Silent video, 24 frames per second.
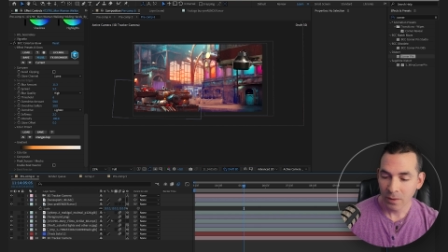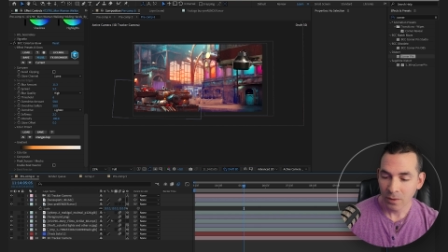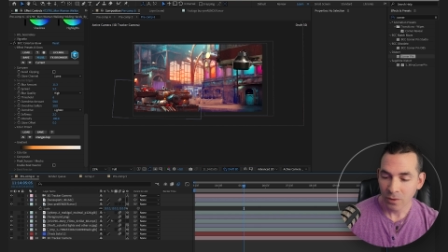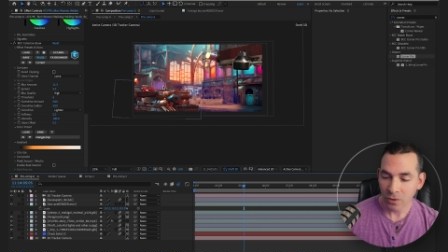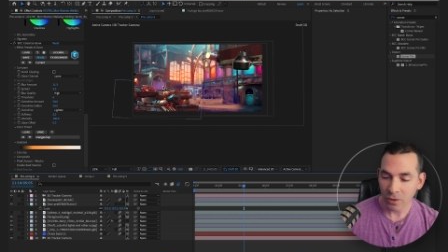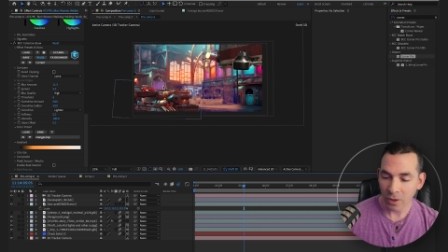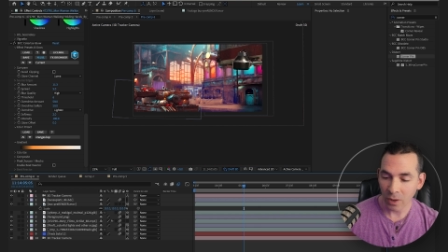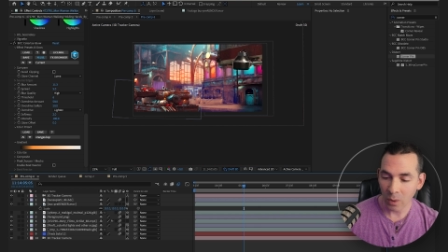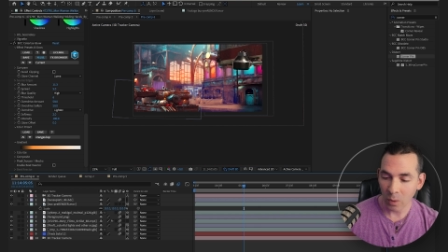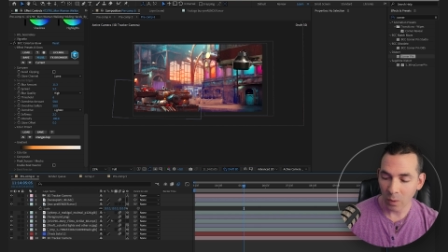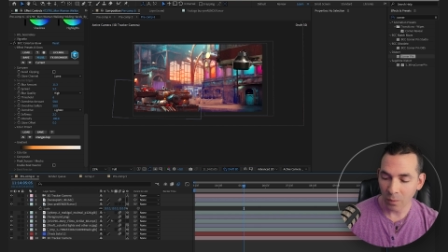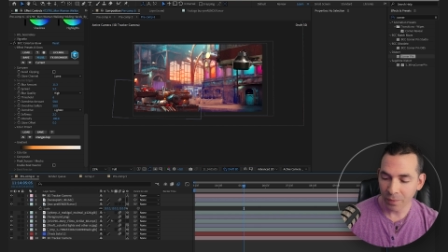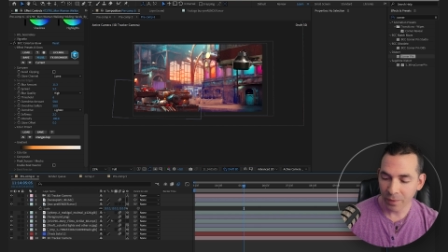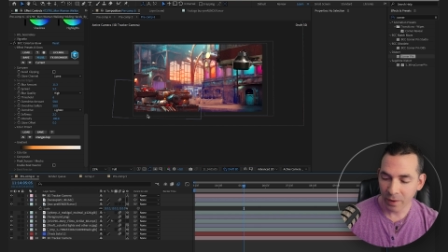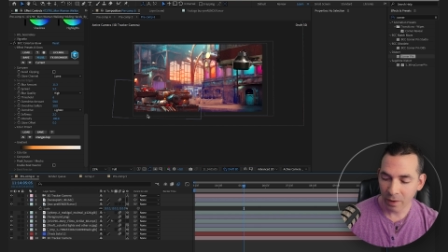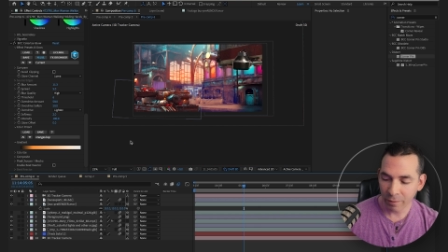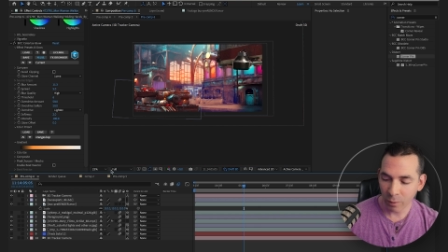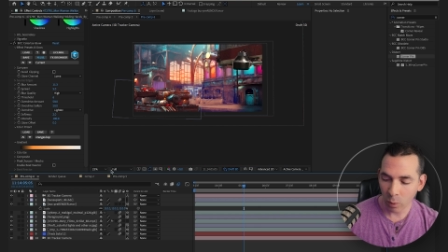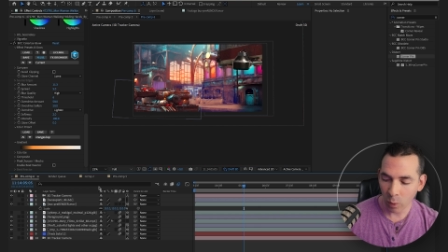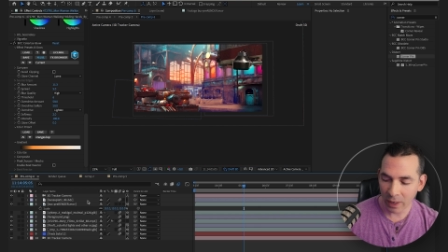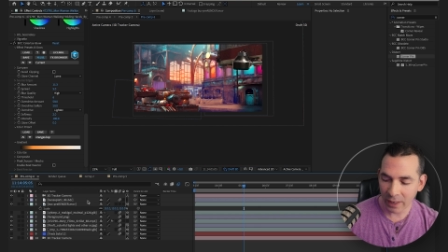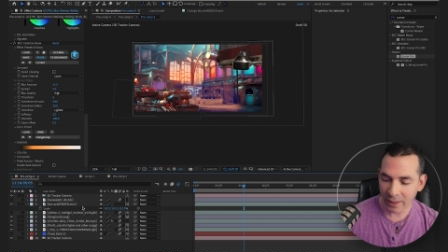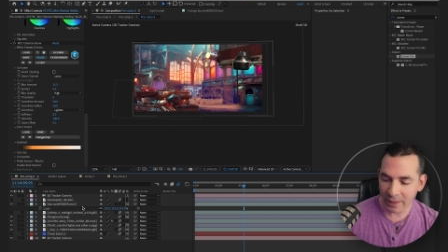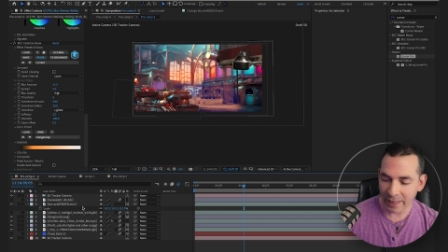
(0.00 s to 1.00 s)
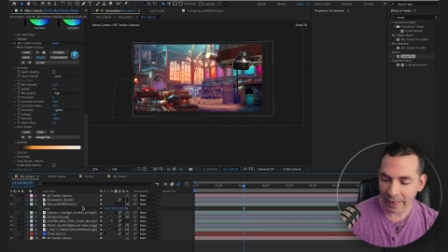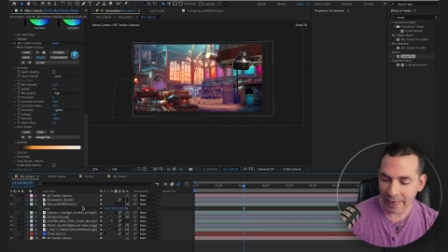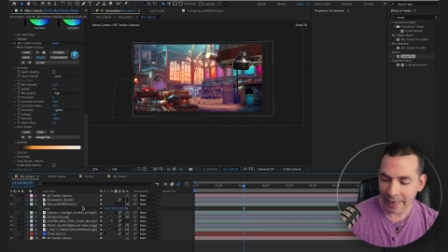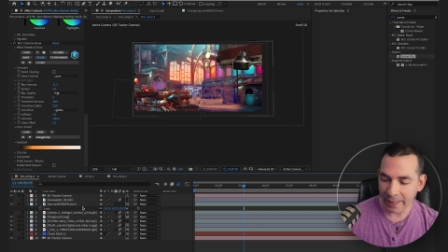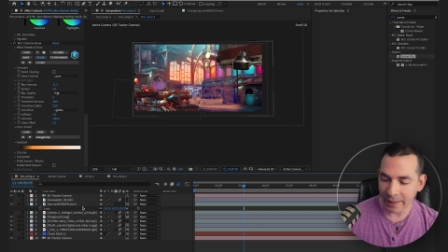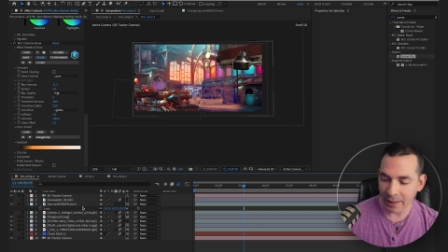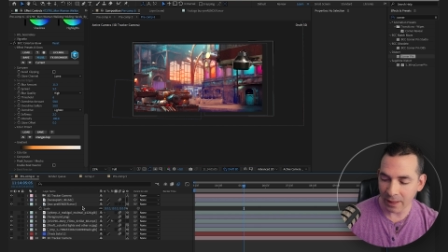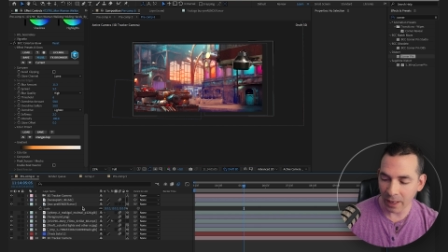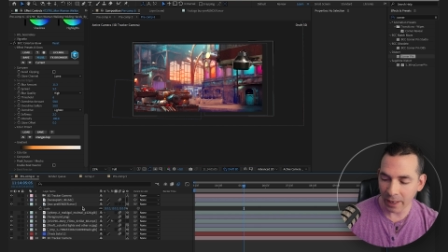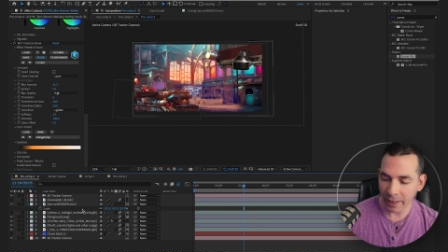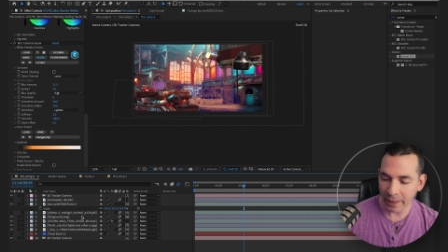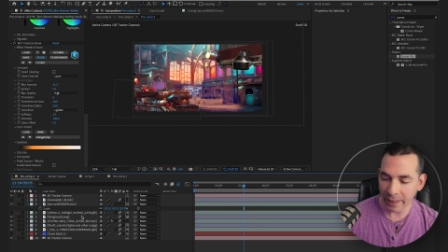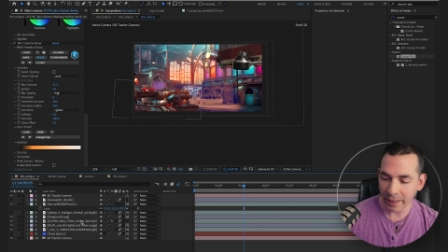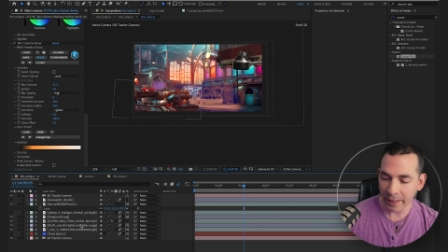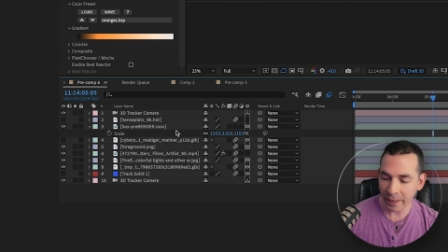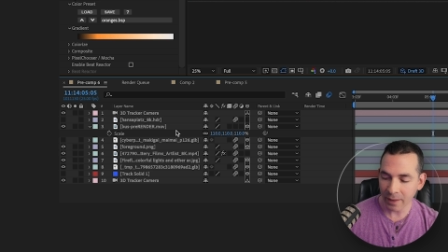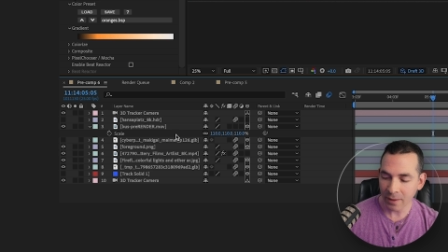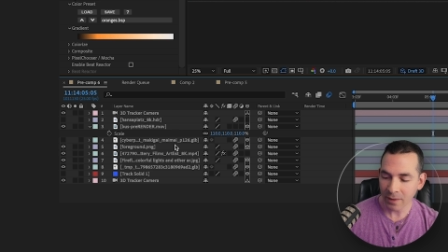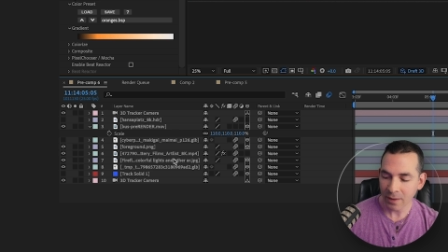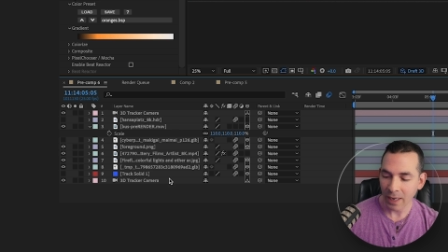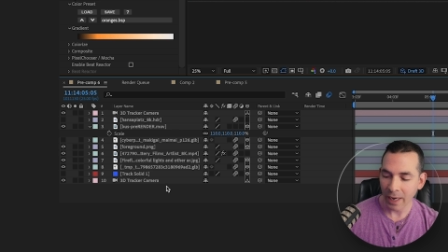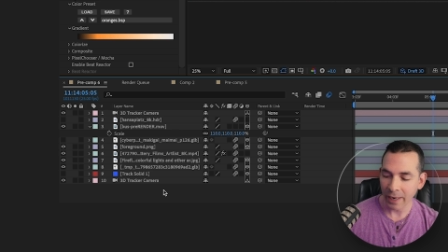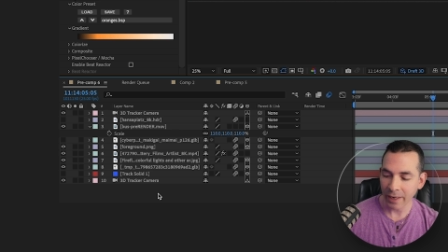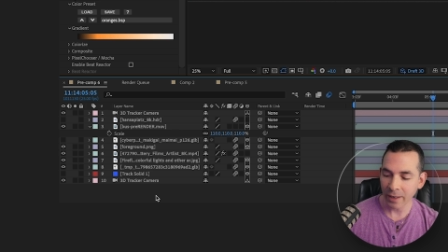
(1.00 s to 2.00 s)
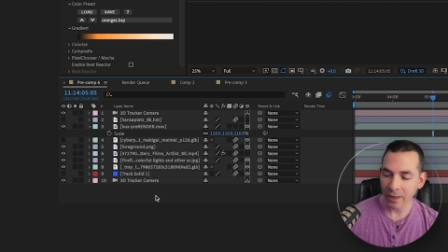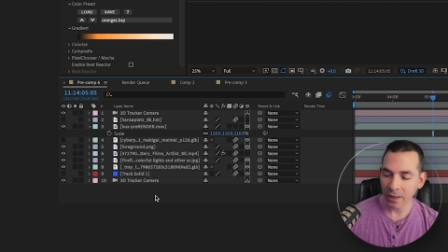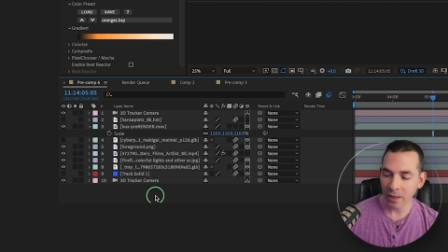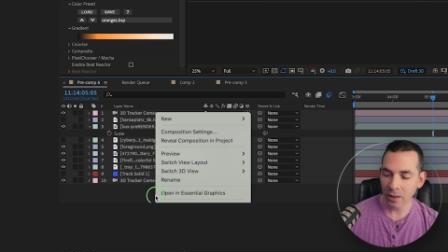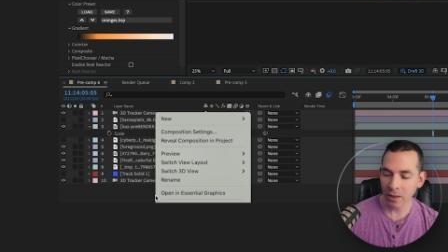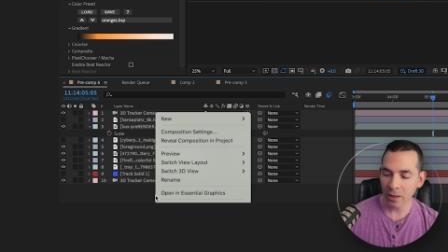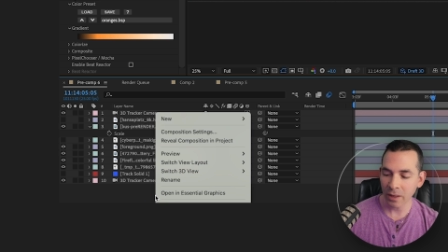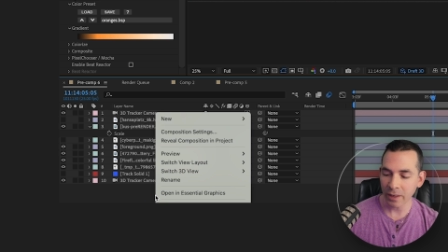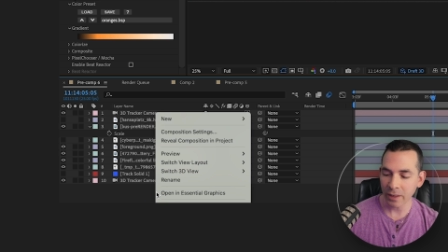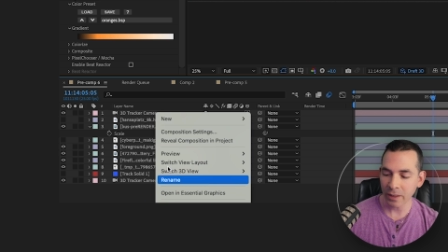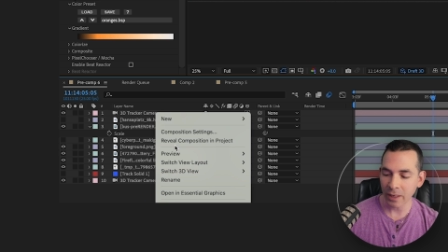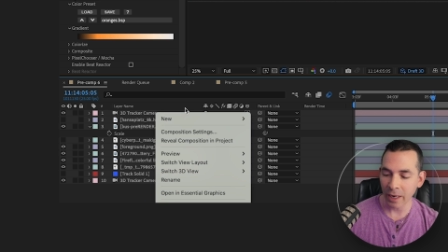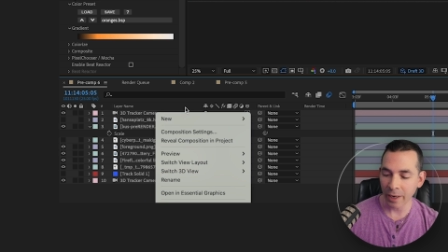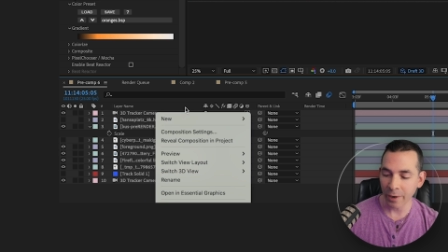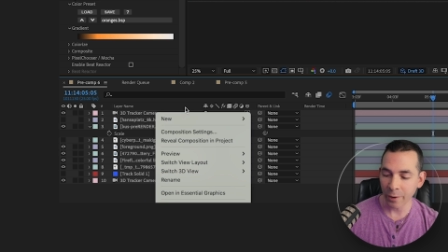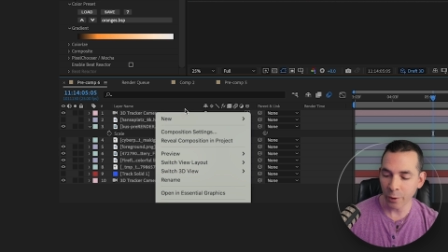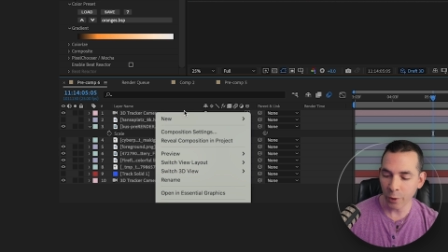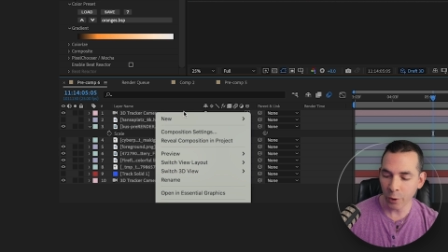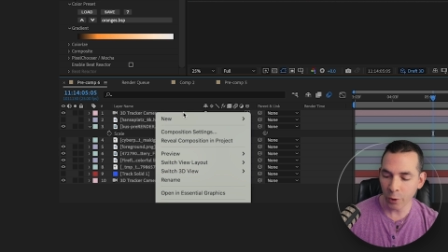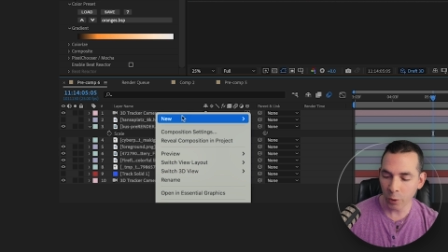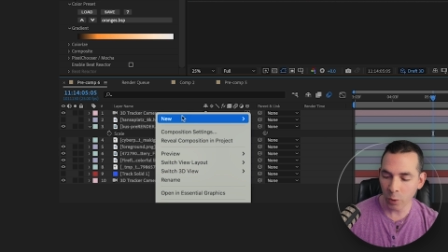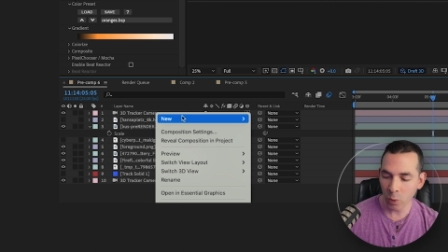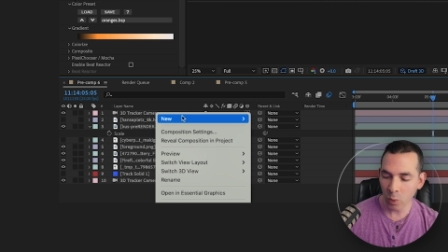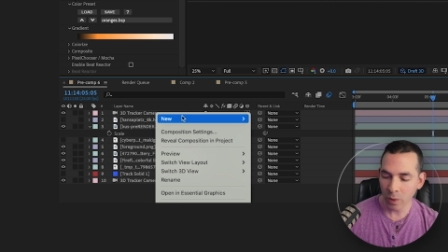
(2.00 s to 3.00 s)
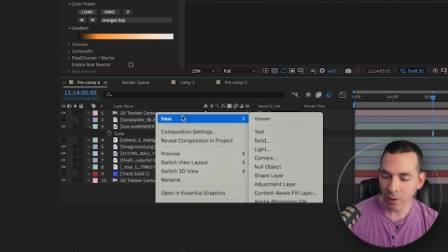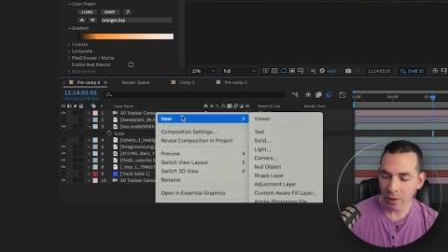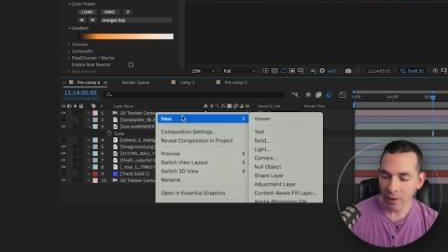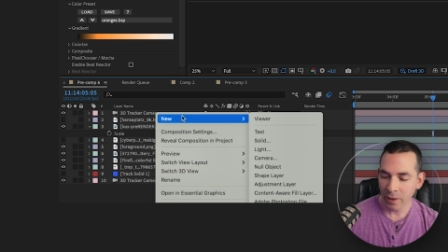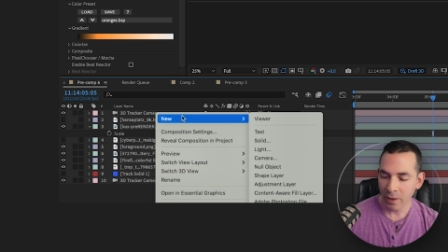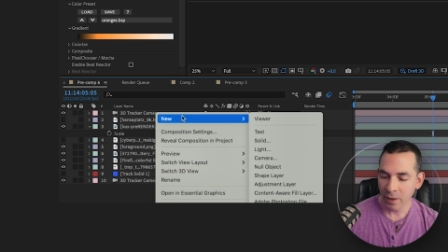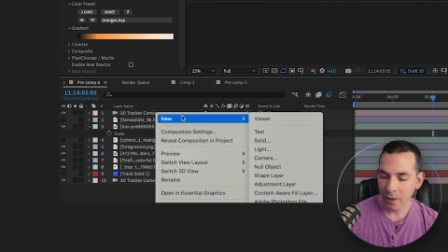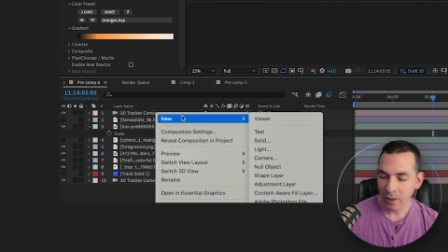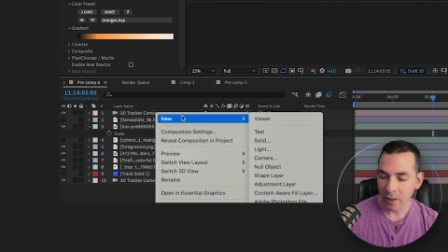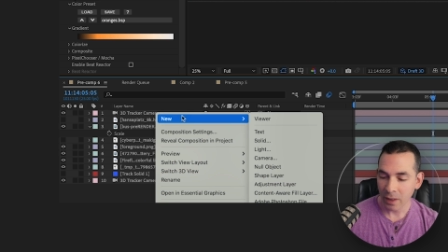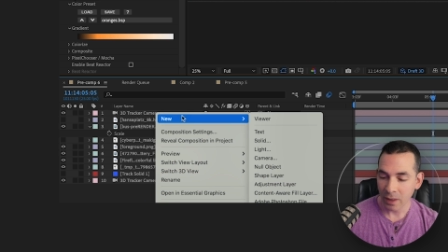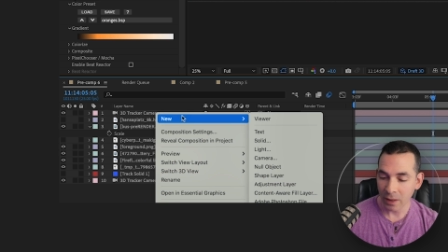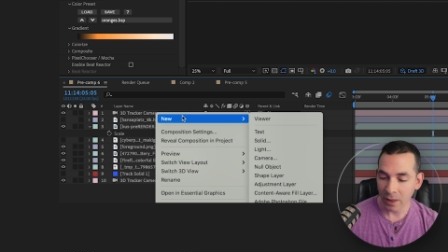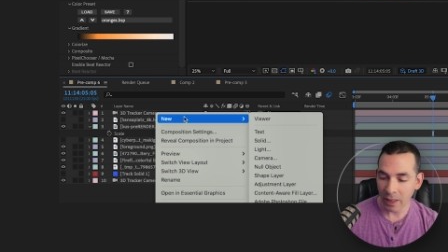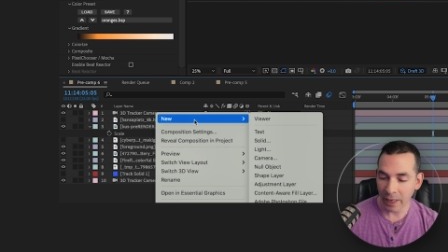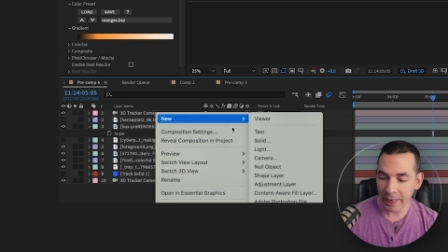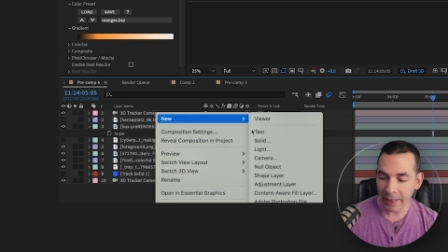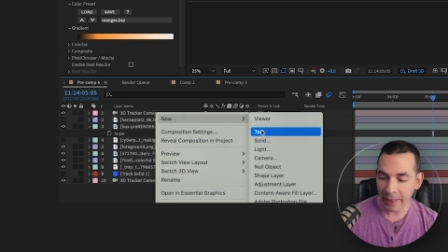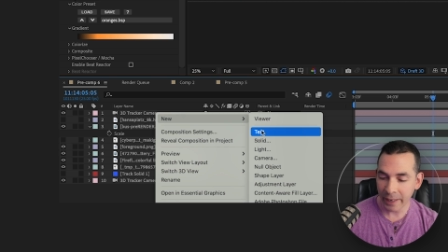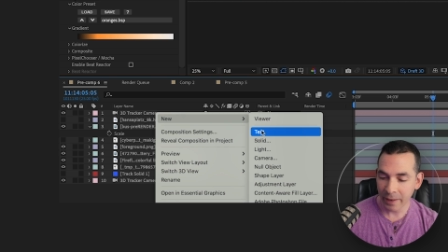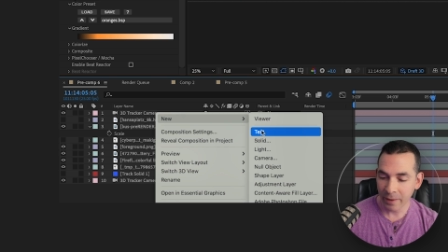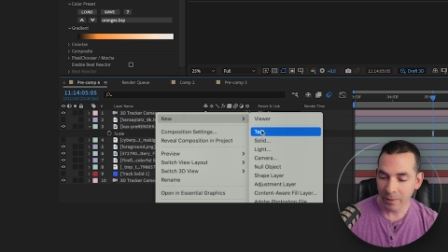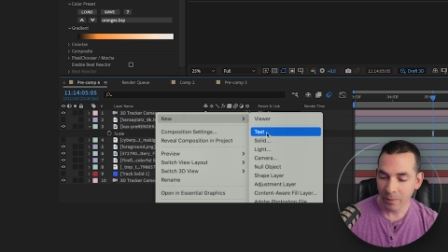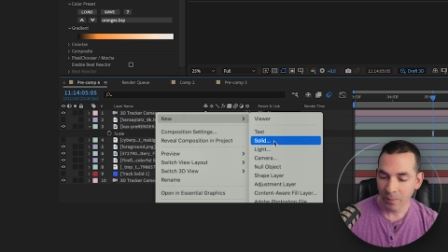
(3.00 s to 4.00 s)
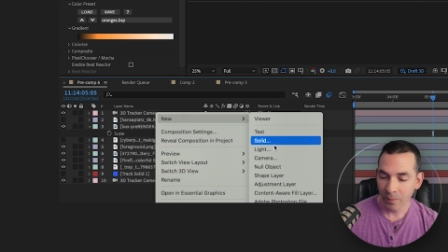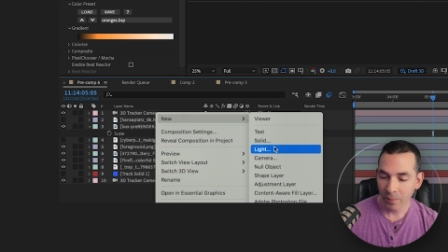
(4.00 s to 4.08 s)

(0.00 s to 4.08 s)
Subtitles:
So if you wanted to add lighting, I can click on new light,